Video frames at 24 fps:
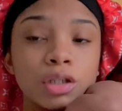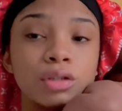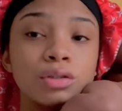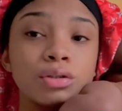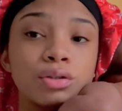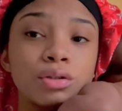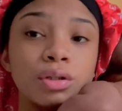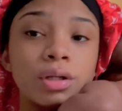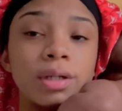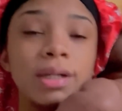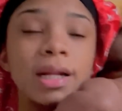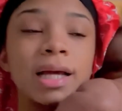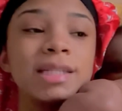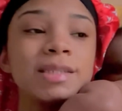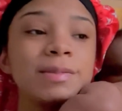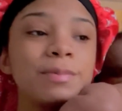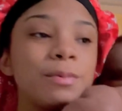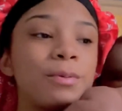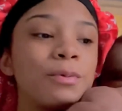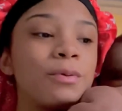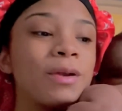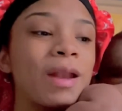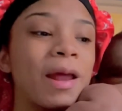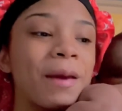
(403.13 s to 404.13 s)
So the next
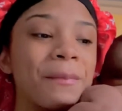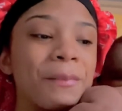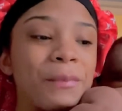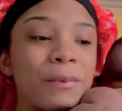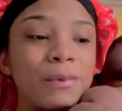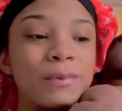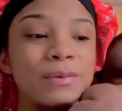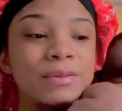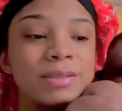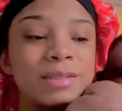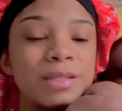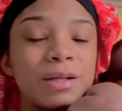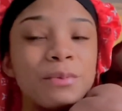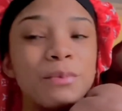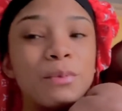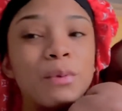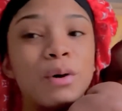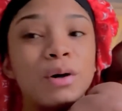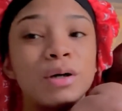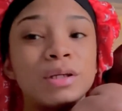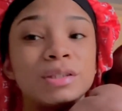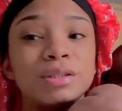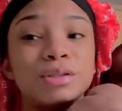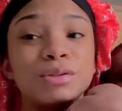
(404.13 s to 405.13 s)
poll I posted
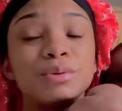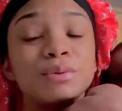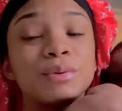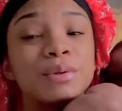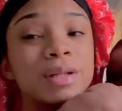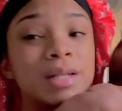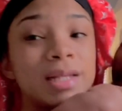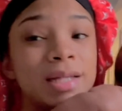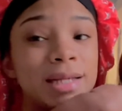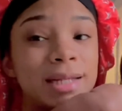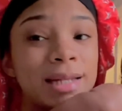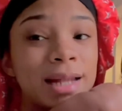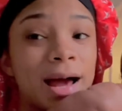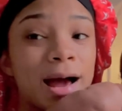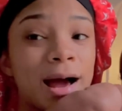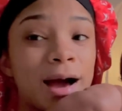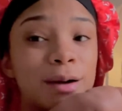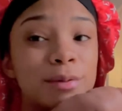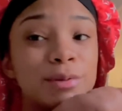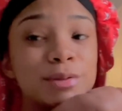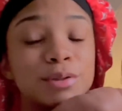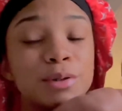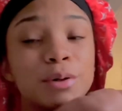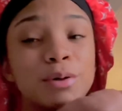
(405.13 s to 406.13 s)
was to clean the
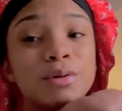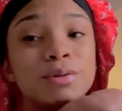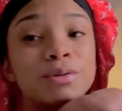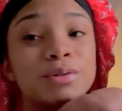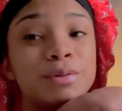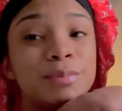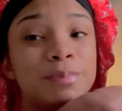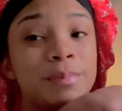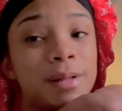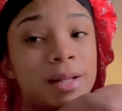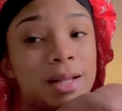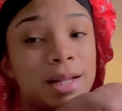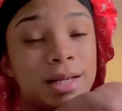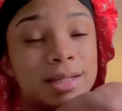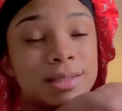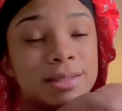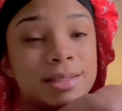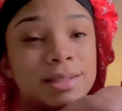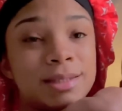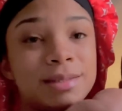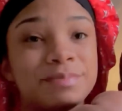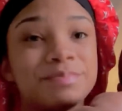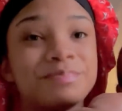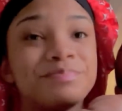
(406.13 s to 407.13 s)
house or to be lazy.